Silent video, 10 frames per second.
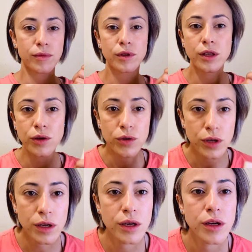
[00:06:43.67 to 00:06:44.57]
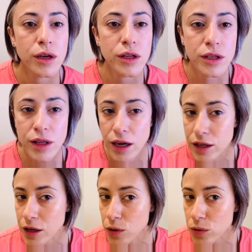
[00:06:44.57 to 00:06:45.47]
So you see, it's like
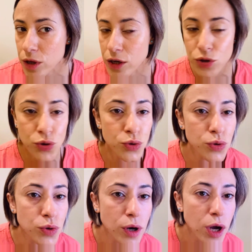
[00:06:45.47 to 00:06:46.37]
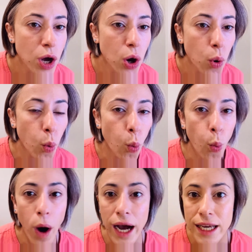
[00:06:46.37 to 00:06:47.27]
they look like too
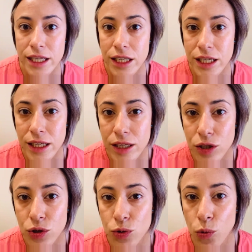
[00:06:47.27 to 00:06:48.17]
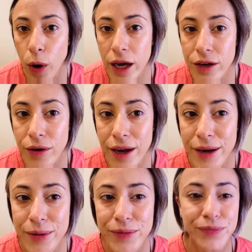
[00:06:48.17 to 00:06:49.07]
white, right?